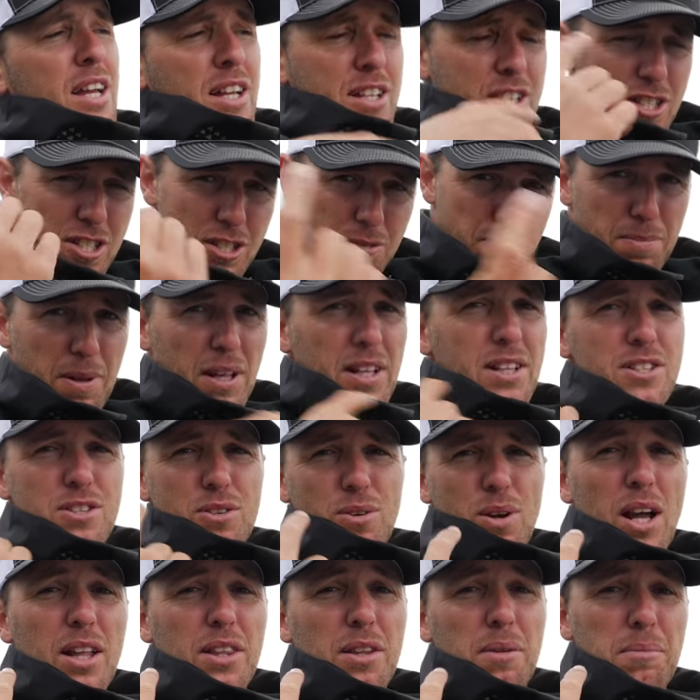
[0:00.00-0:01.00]
spins
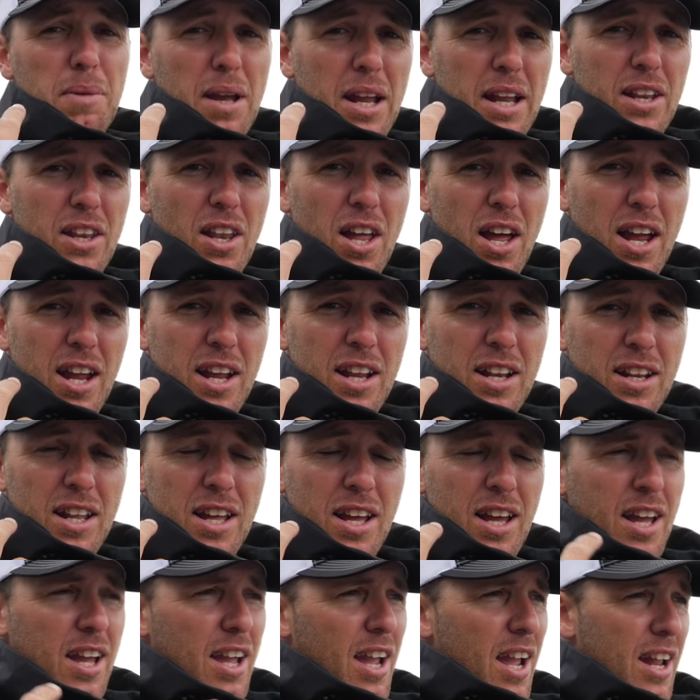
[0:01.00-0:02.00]
around the main line,
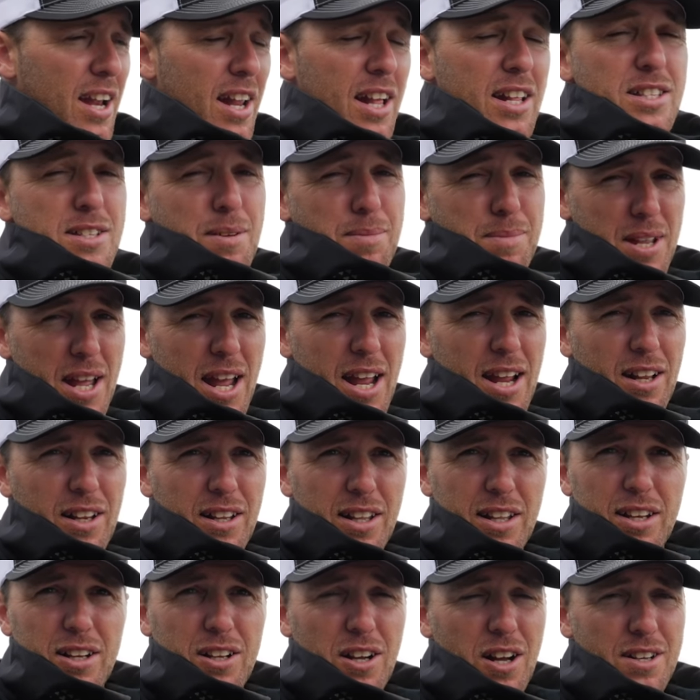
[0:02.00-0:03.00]
and ends up
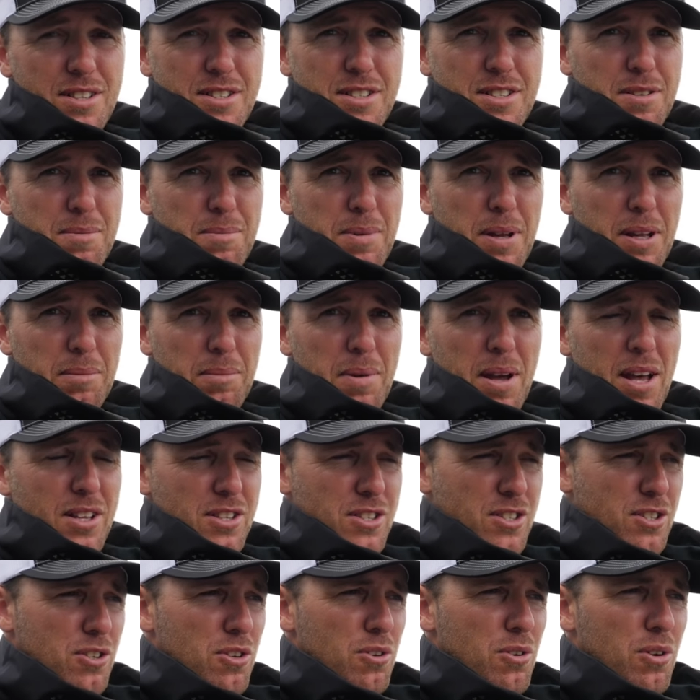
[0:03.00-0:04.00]
tangling and causes a big
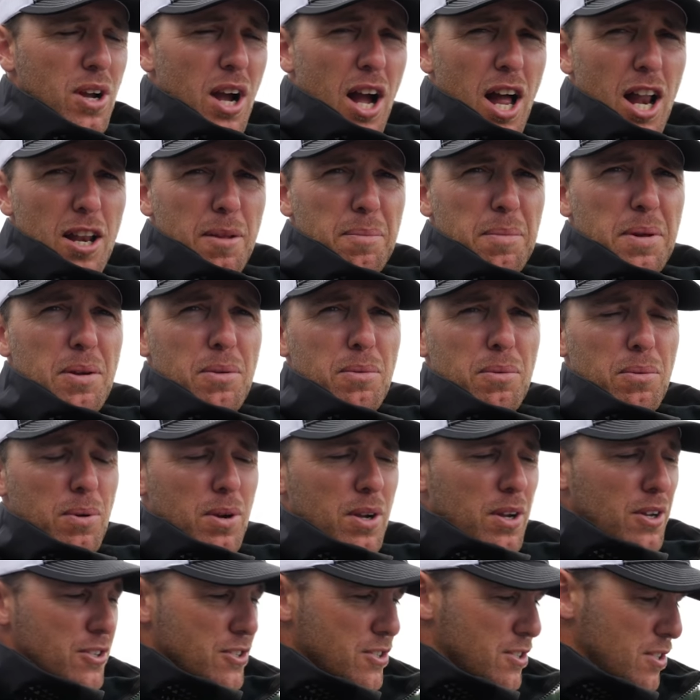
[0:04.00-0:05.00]
mess. So you gotta be
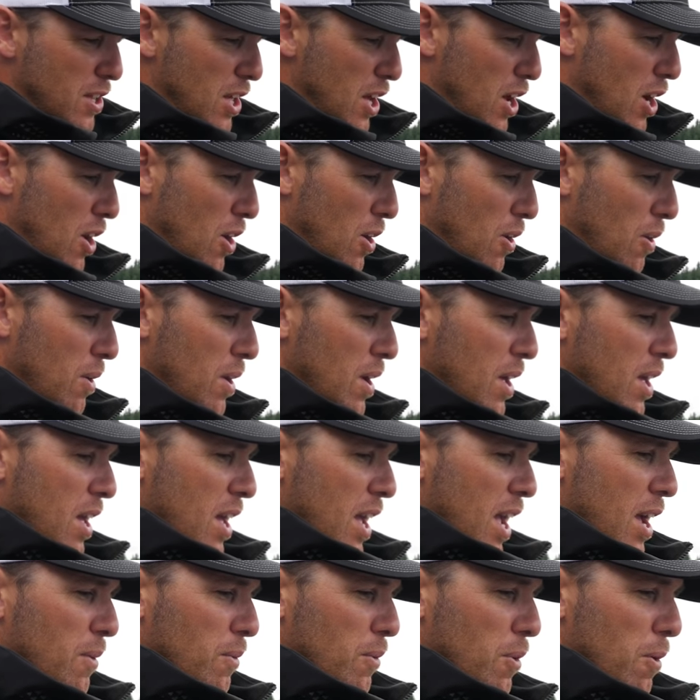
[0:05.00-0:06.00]
real slow
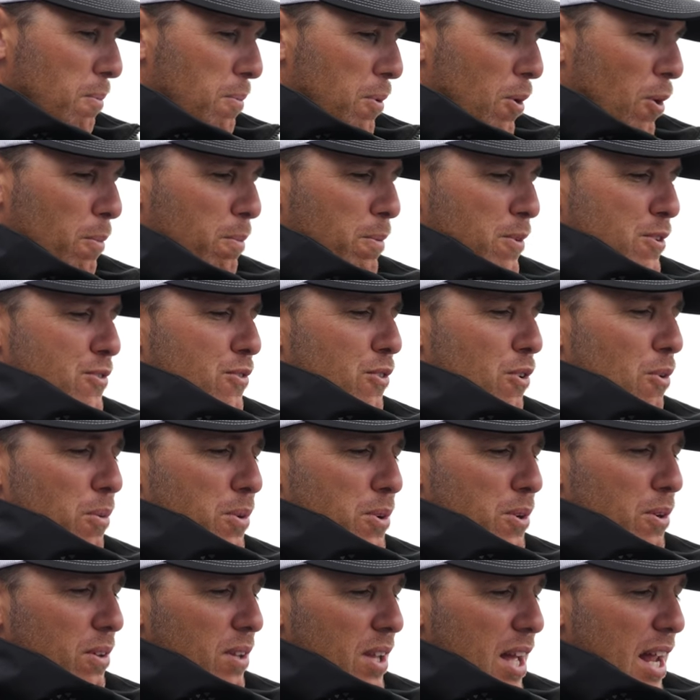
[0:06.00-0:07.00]
and real purposeful
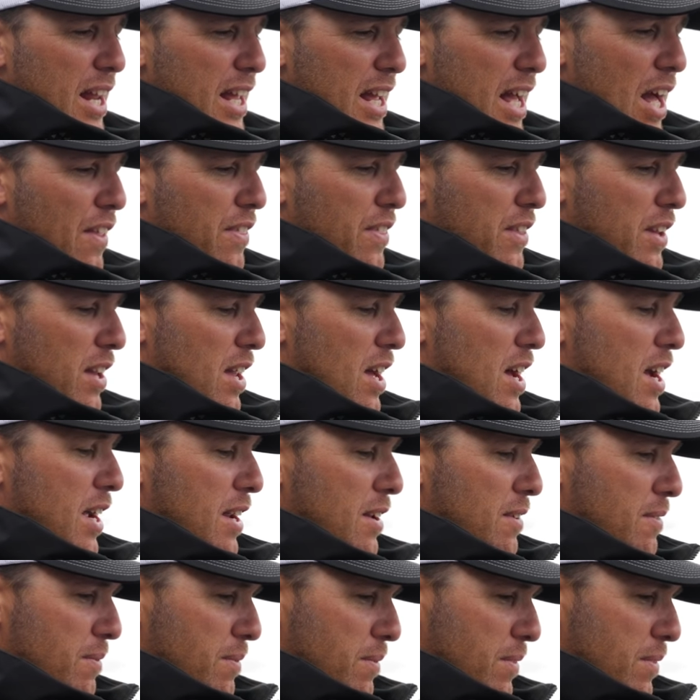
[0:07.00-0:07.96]
when you're letting out the line.